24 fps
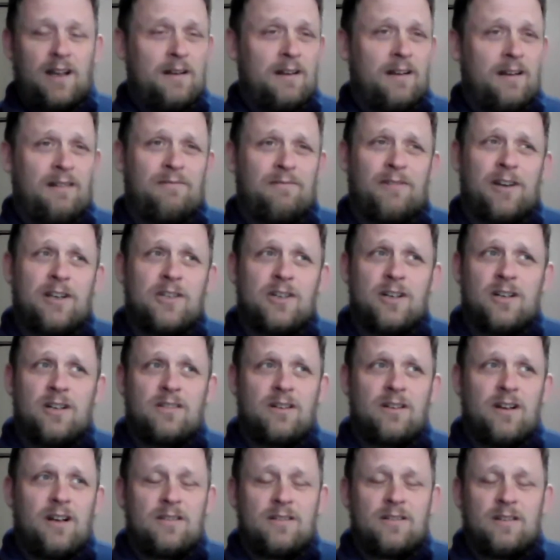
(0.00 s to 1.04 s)
And
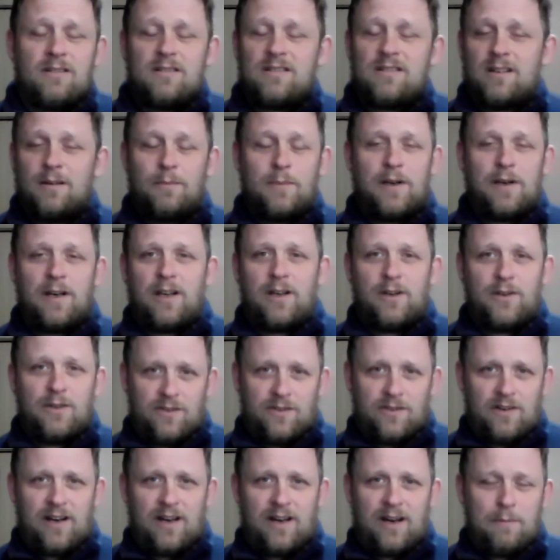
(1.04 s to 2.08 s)
Richard's also somebody
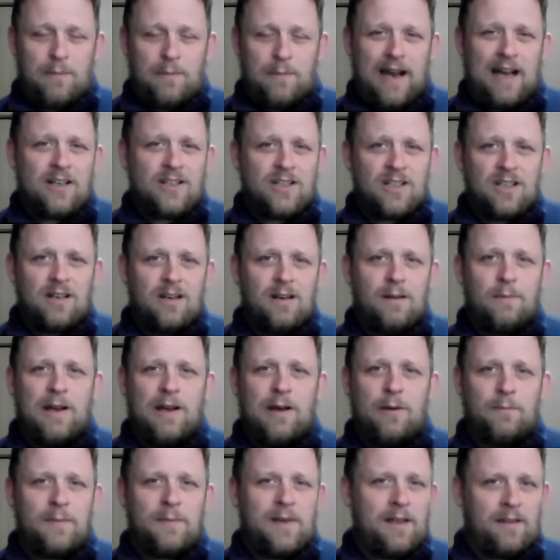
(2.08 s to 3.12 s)
who's very passionate
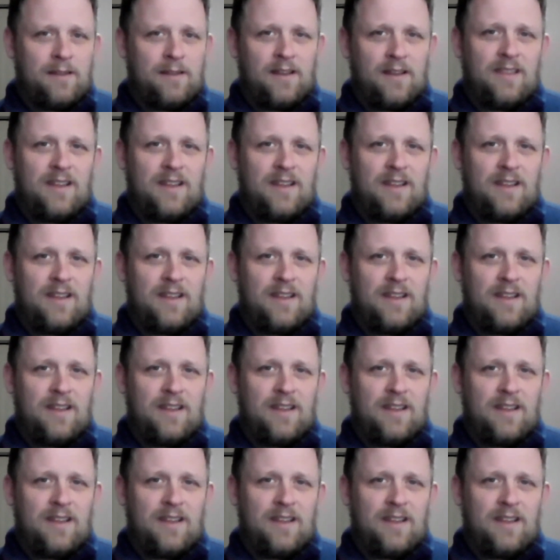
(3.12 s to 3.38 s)
about myth.